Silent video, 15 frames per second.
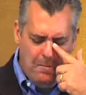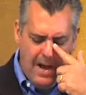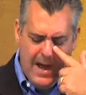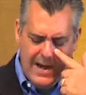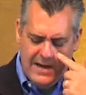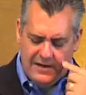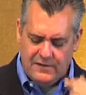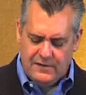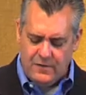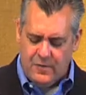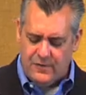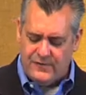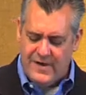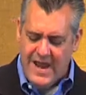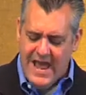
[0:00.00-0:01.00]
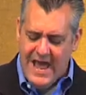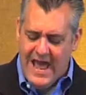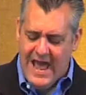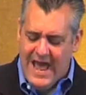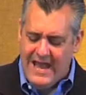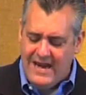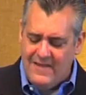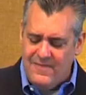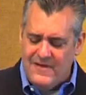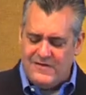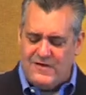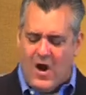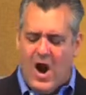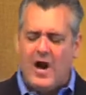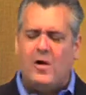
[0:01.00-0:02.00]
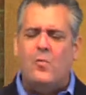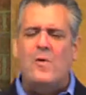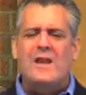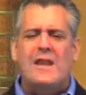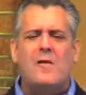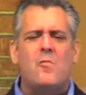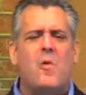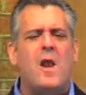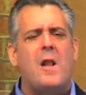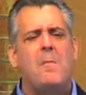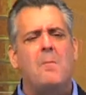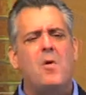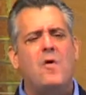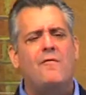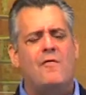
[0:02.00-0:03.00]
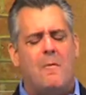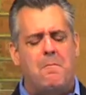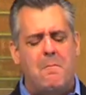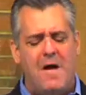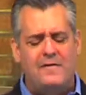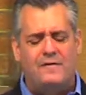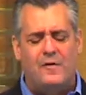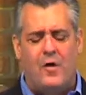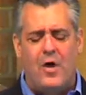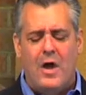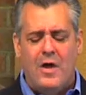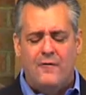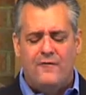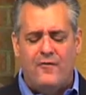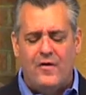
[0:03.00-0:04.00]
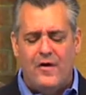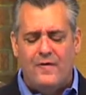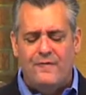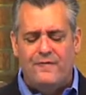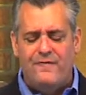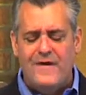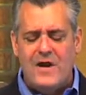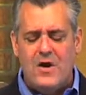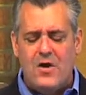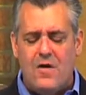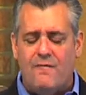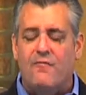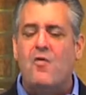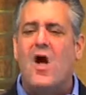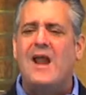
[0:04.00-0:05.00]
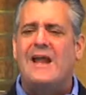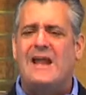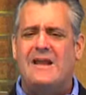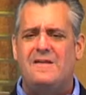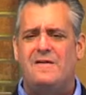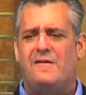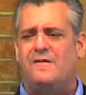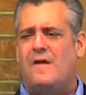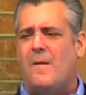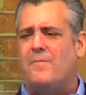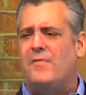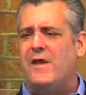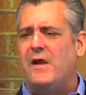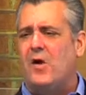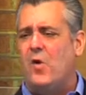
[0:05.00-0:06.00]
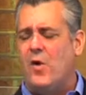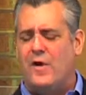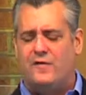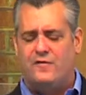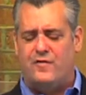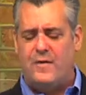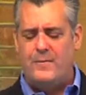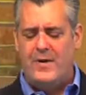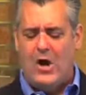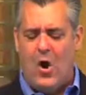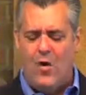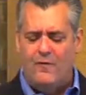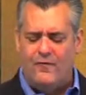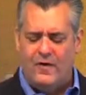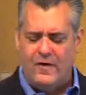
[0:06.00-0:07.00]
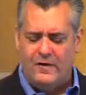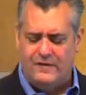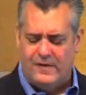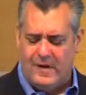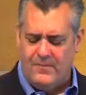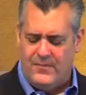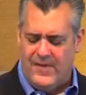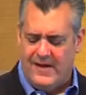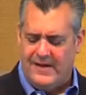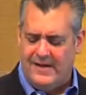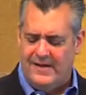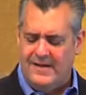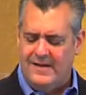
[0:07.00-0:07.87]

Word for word: mining tools. And in the dark, we didn't want to move a muscle for fear of running into something or tripping over something.